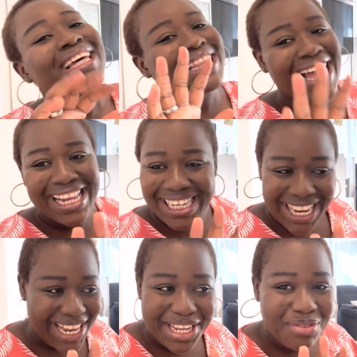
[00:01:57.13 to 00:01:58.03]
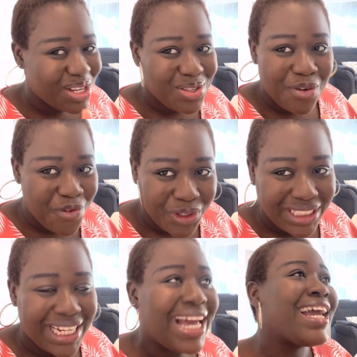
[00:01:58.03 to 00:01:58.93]
That day, it was not
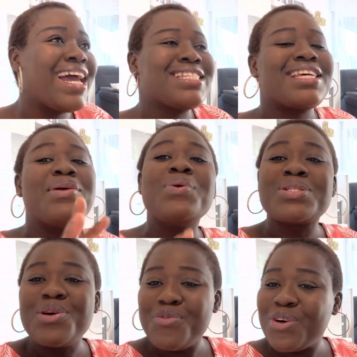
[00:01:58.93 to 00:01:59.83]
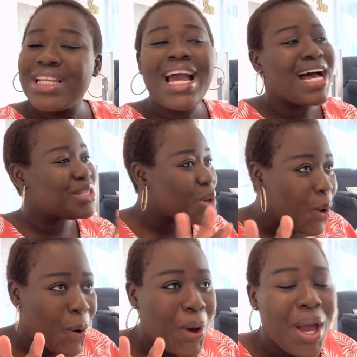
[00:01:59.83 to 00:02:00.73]
funny. Like, guys, it was not funny at
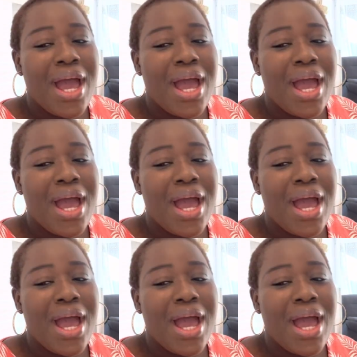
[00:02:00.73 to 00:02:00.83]
all.